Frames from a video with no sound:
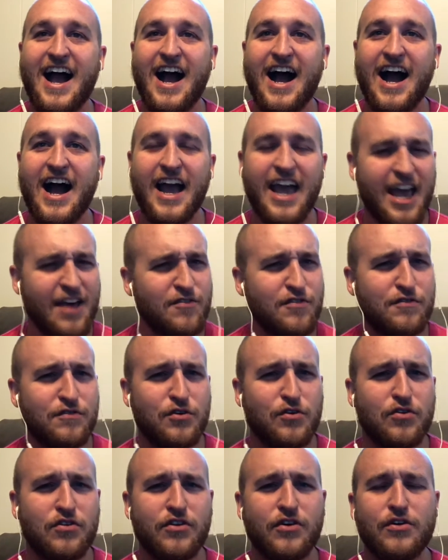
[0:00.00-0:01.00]
I have a
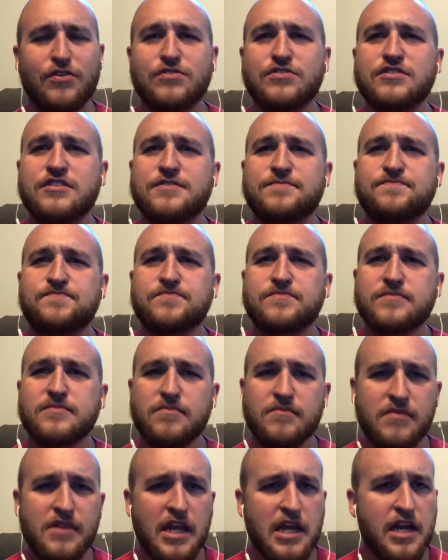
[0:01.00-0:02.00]
few of those,
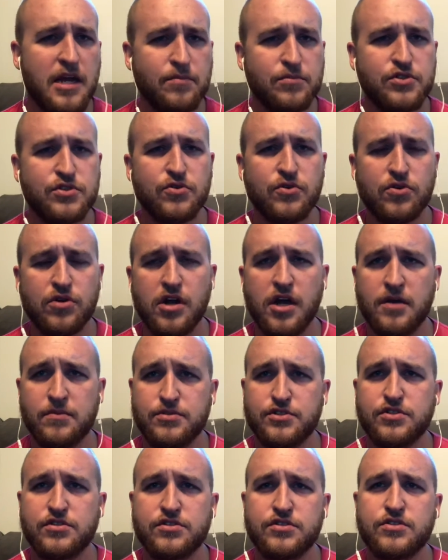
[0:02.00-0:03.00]
and I'm
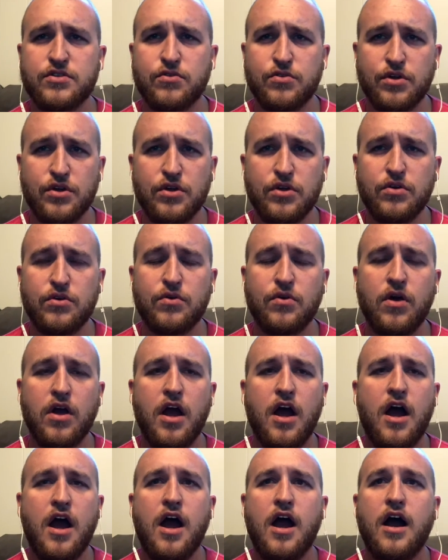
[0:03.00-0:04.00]
sure so do you.
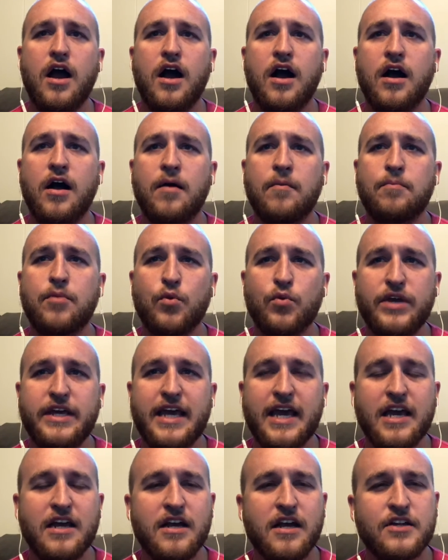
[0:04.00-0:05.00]
But we
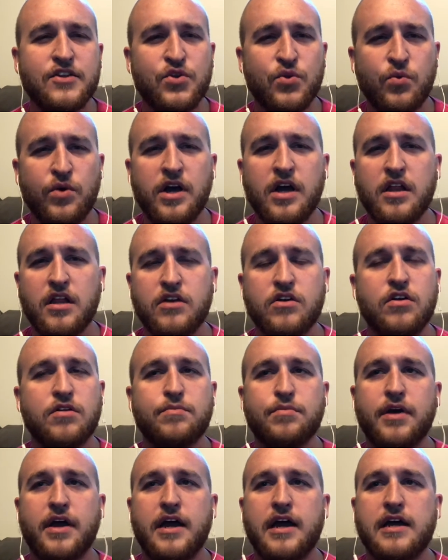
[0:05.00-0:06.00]
cannot dwell on our
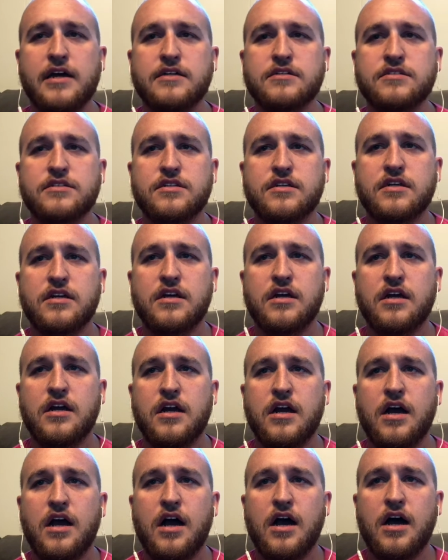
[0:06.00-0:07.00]
past
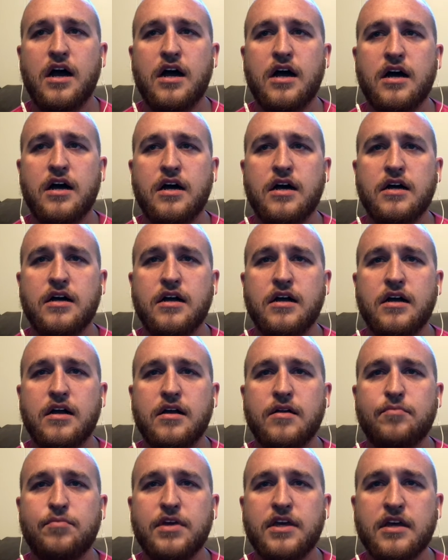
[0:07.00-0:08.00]
uh,
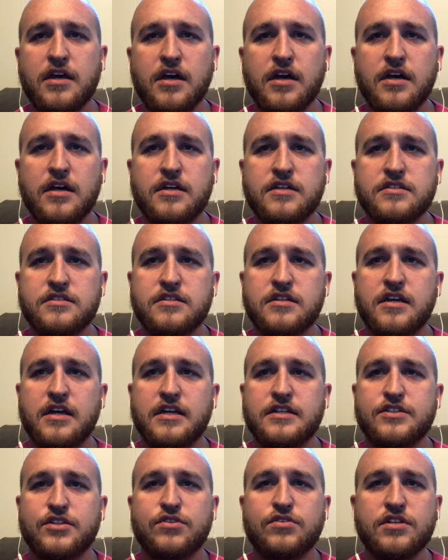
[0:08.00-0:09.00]
because,
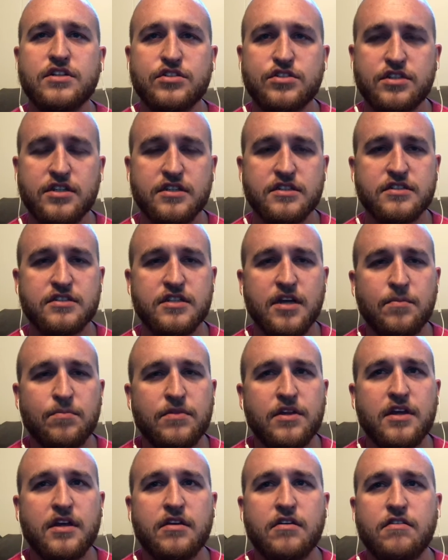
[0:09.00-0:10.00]
as Christians,
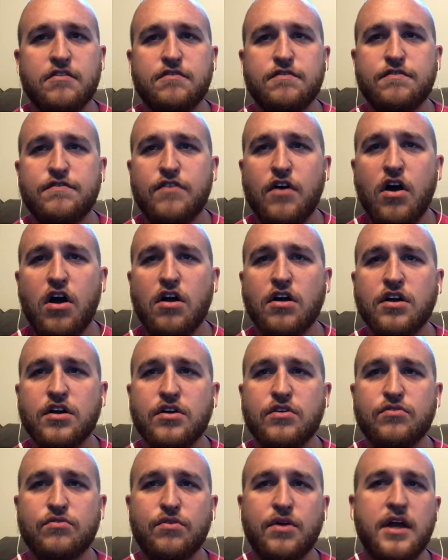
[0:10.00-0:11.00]
something far
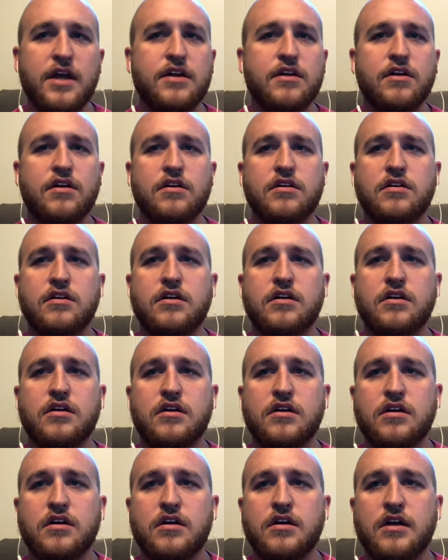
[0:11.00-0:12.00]
greater
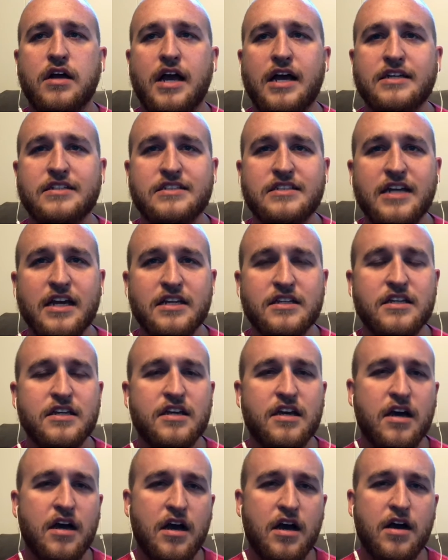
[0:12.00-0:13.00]
has yet to
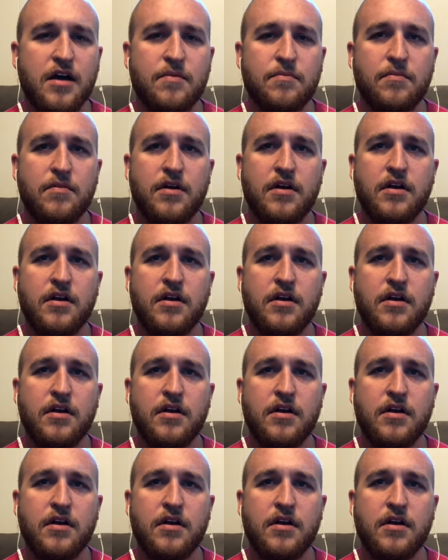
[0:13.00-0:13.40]
come,